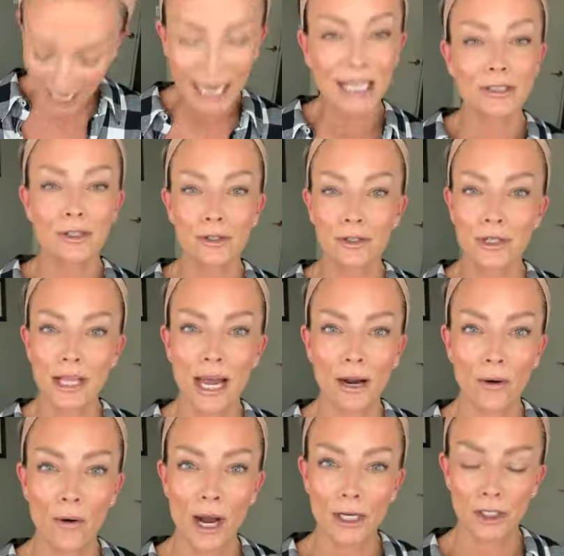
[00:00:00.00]
the answer to
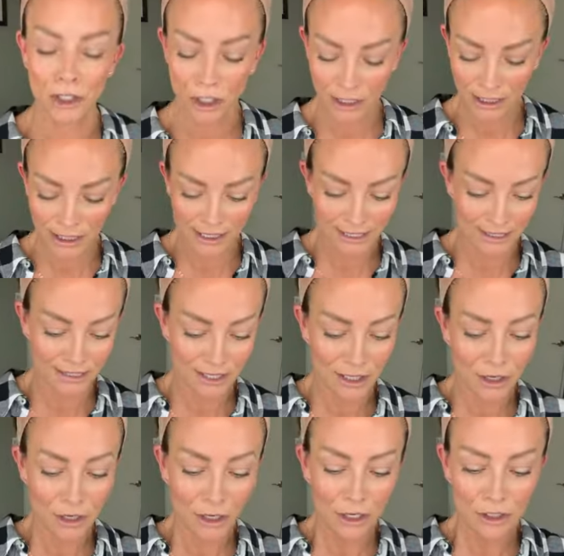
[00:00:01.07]
that question is
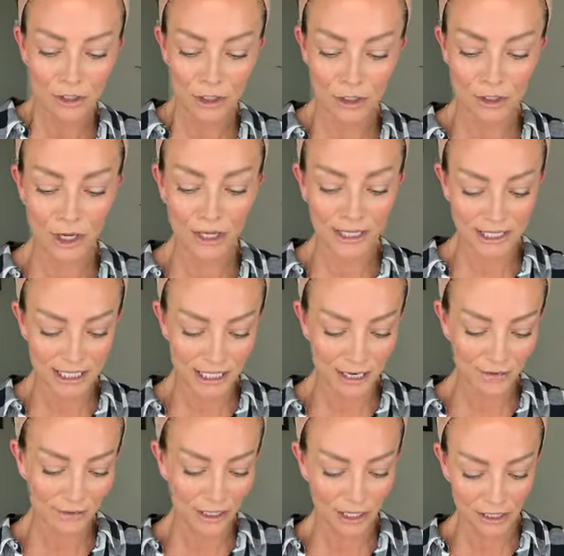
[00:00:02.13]
turn on the
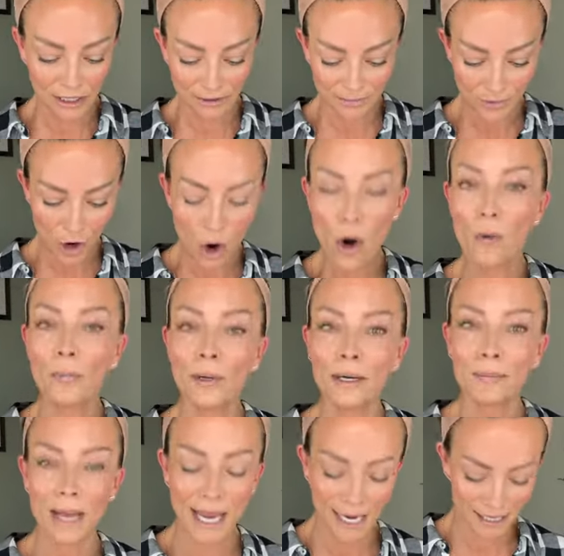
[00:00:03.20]
TV,
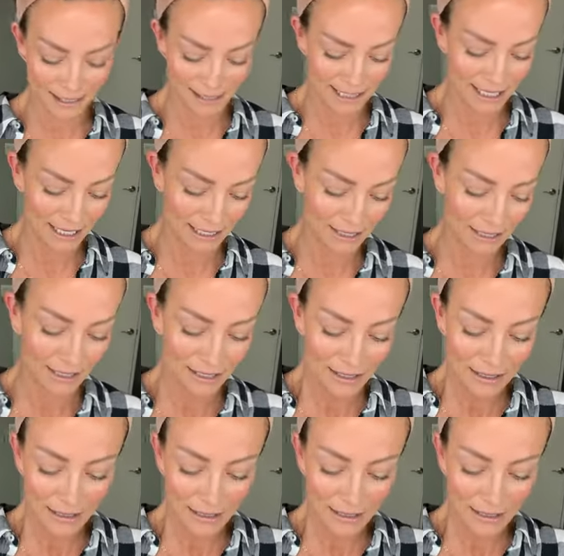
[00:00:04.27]
open a magazine,